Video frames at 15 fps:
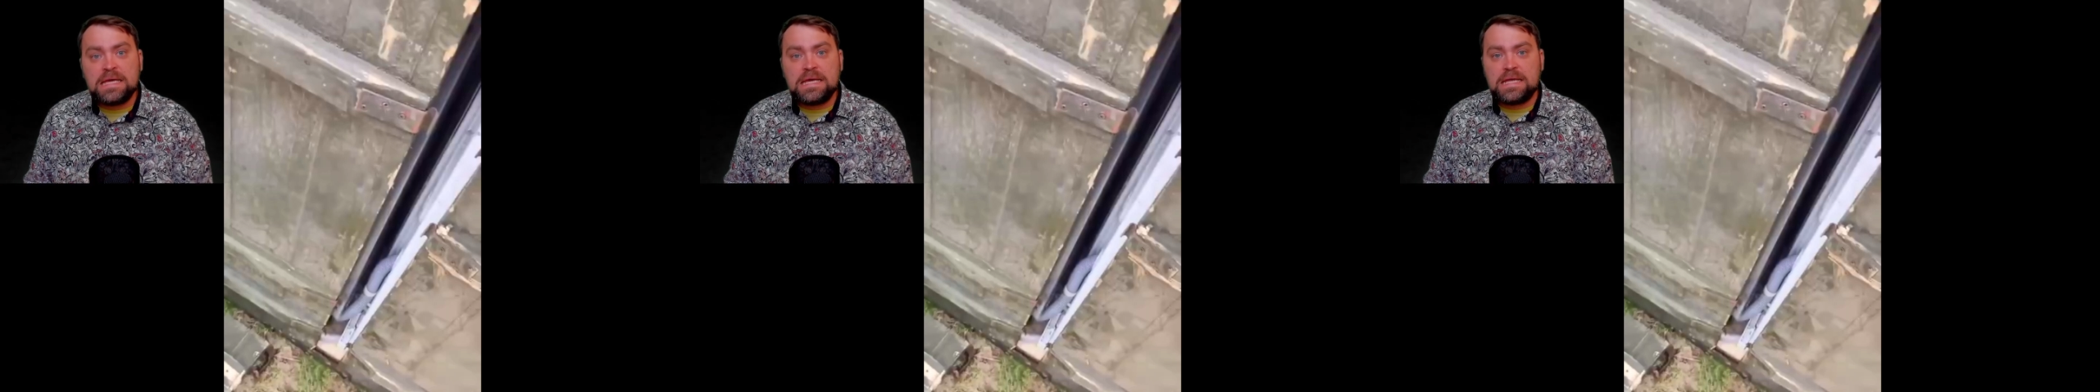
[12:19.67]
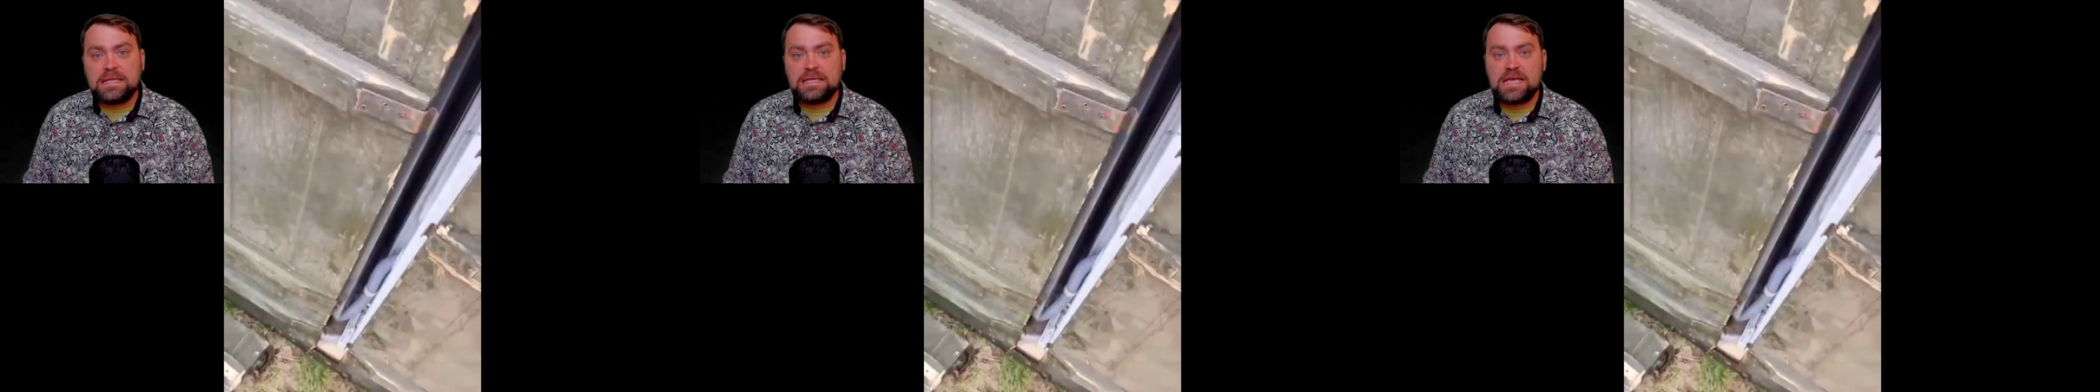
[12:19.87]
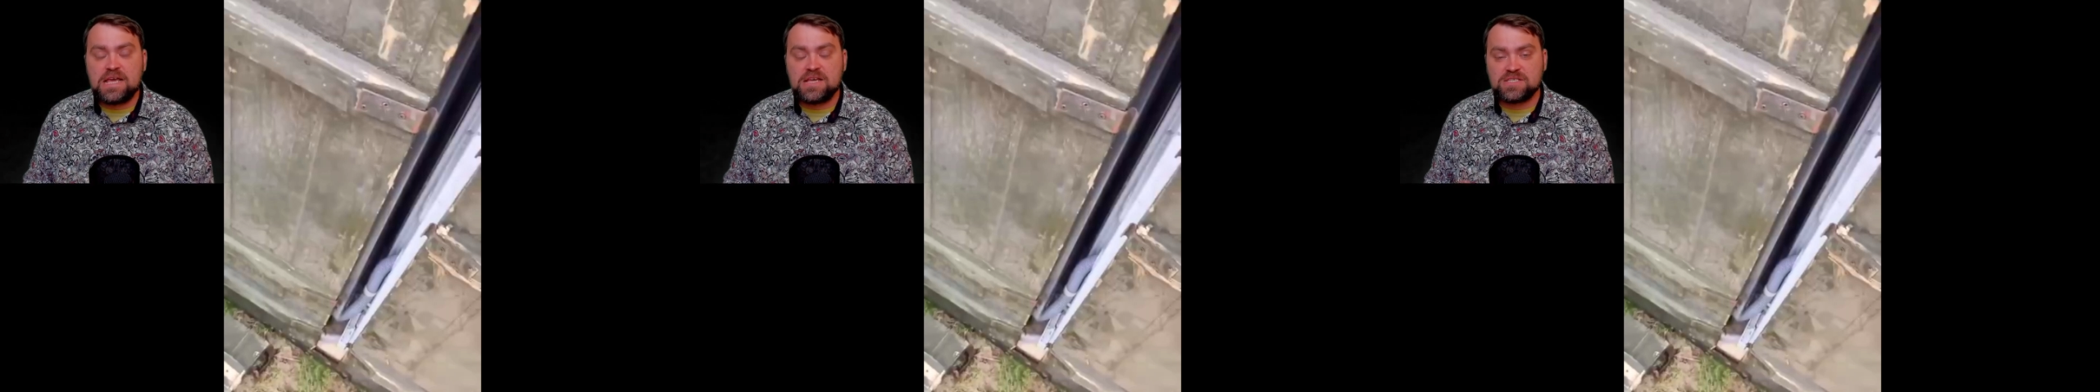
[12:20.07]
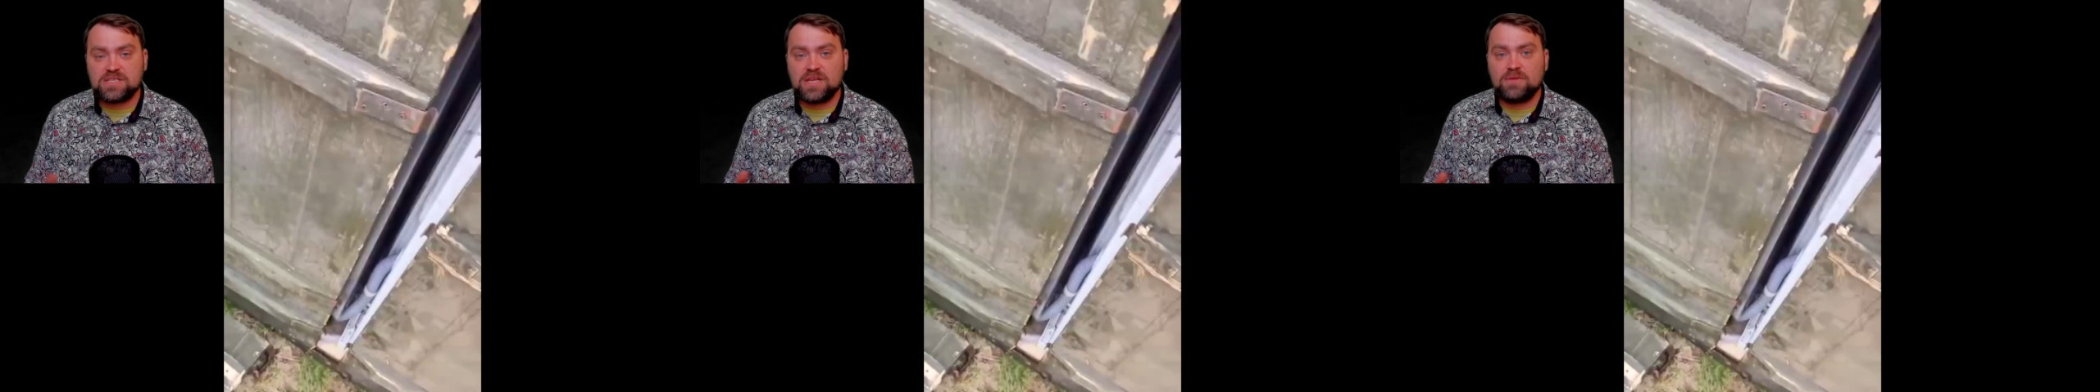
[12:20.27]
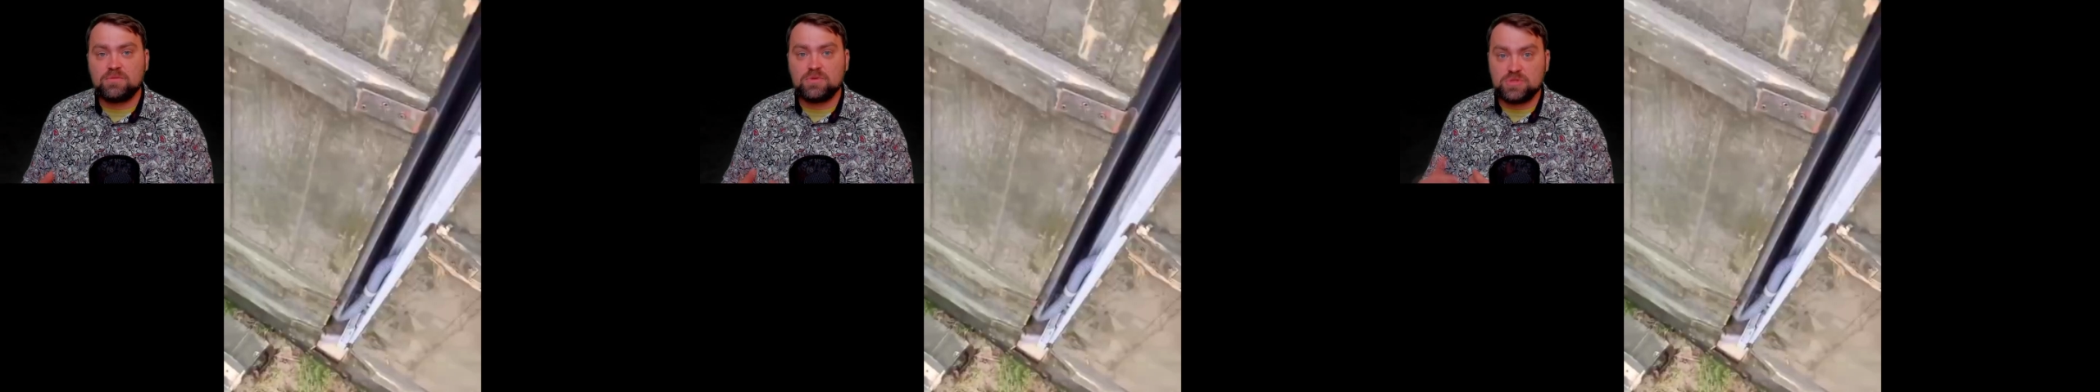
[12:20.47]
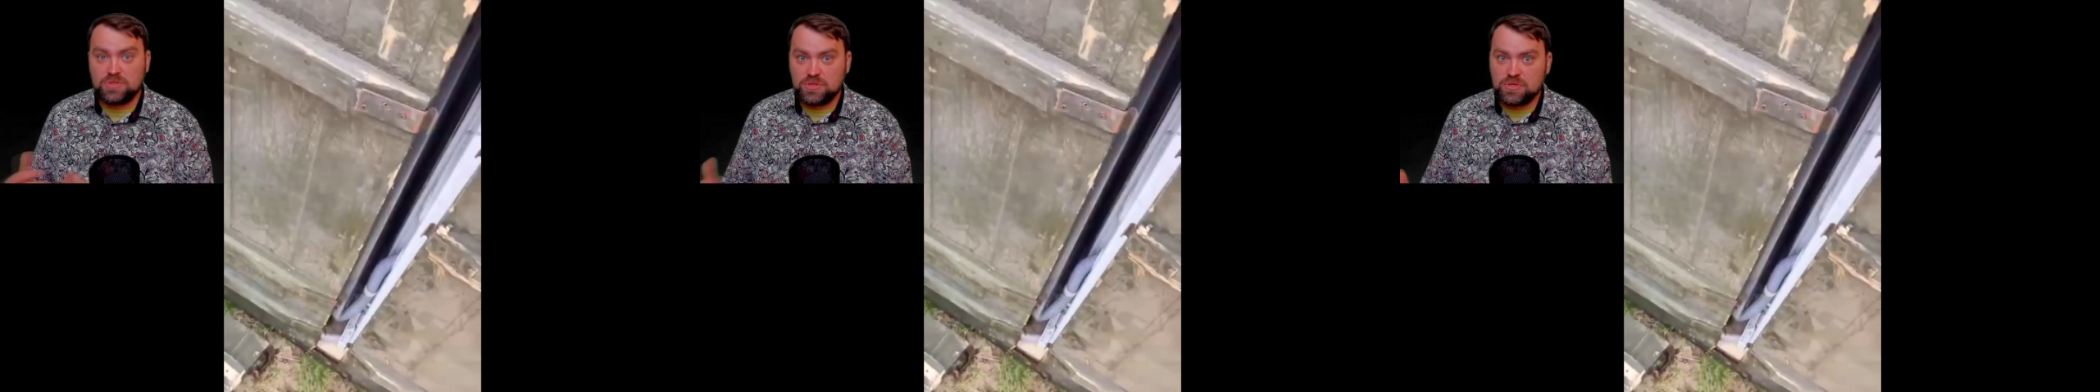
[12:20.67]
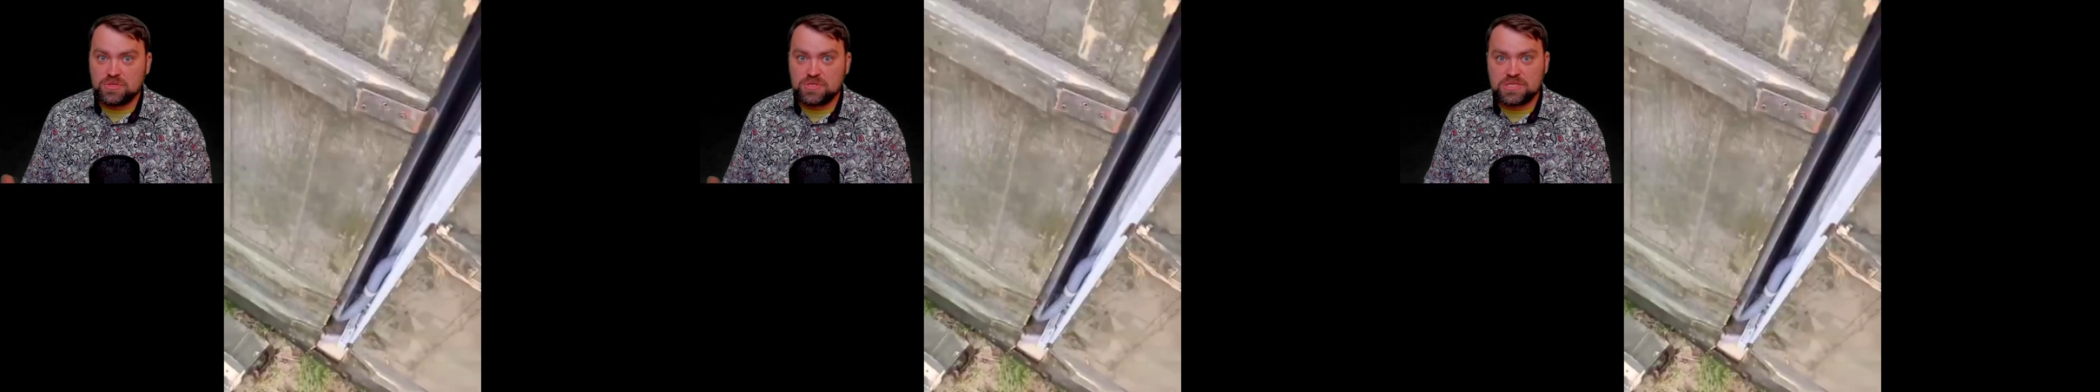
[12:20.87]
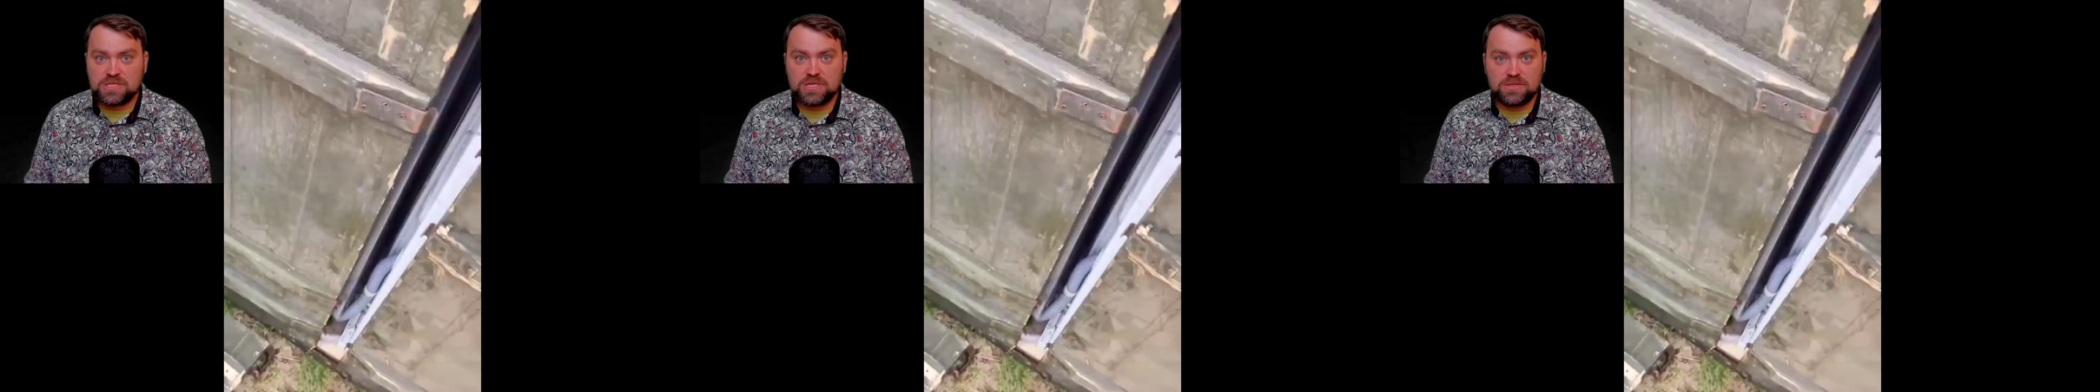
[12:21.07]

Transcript: in case they would use